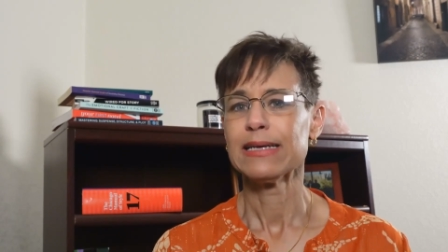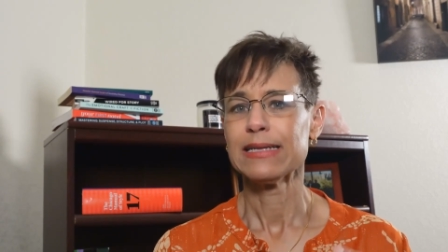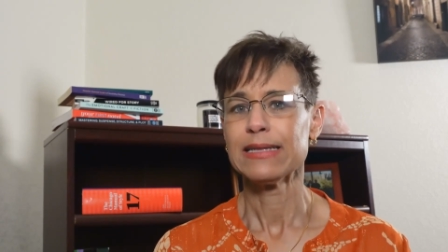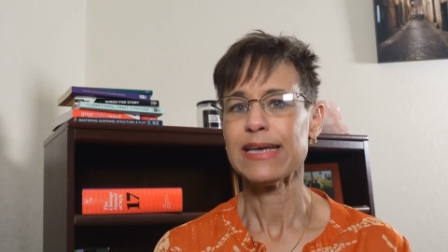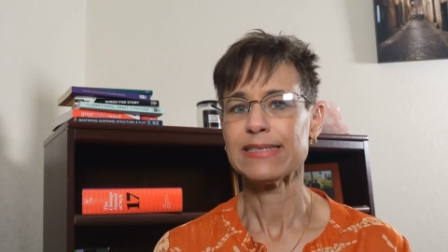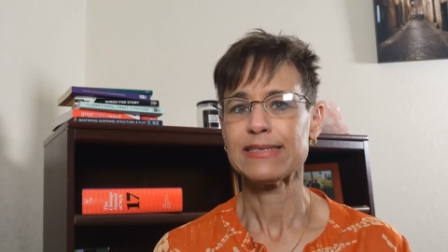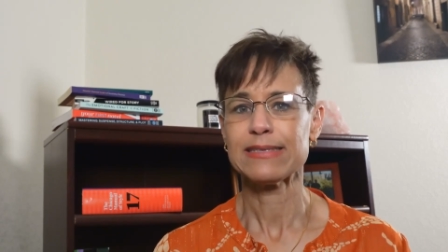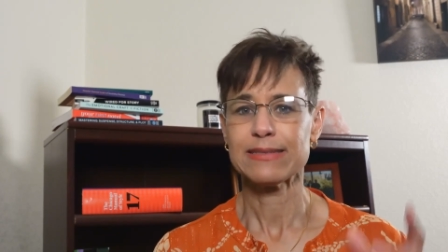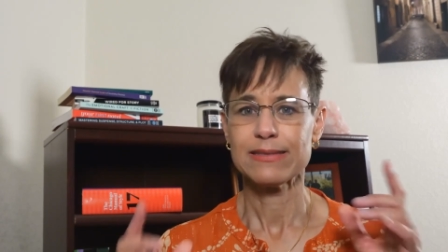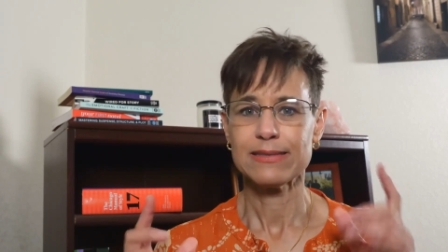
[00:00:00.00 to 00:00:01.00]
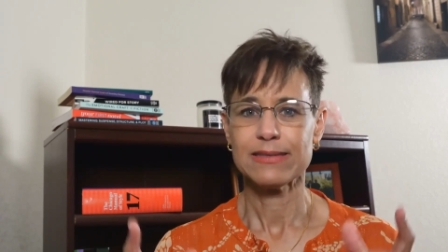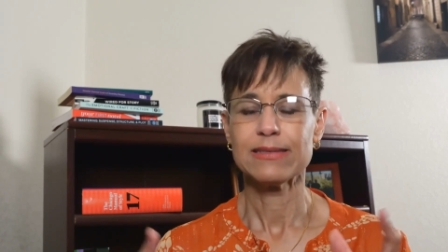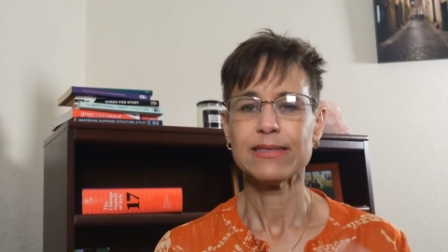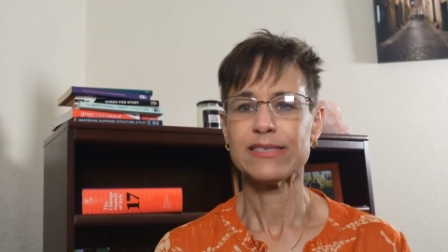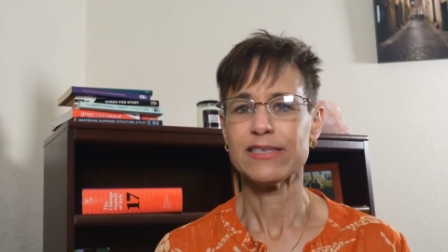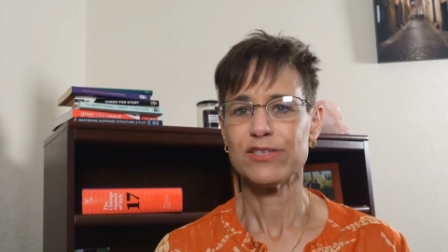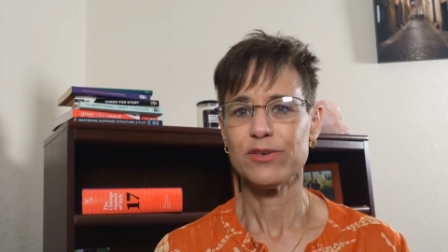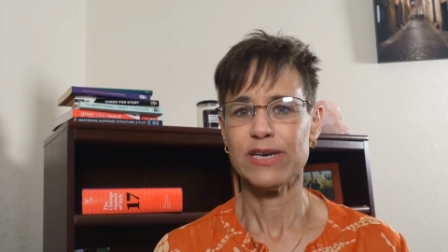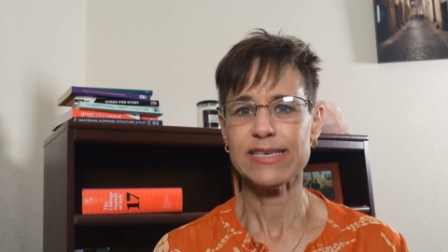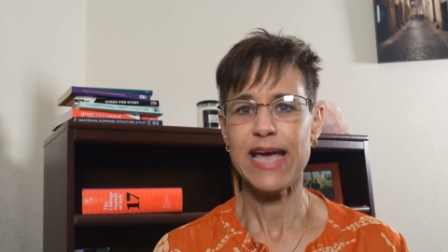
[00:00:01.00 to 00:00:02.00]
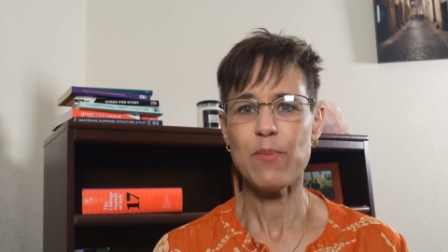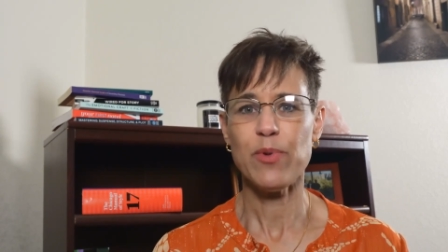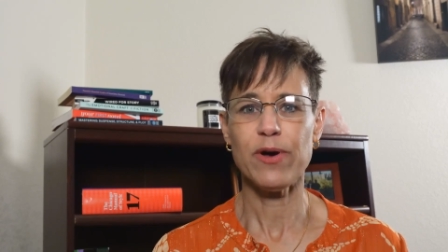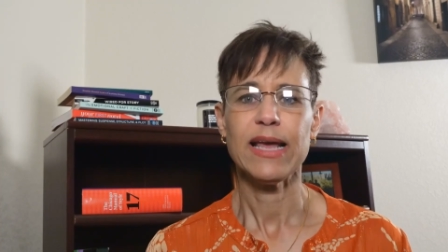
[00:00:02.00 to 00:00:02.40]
Let's listen to an example.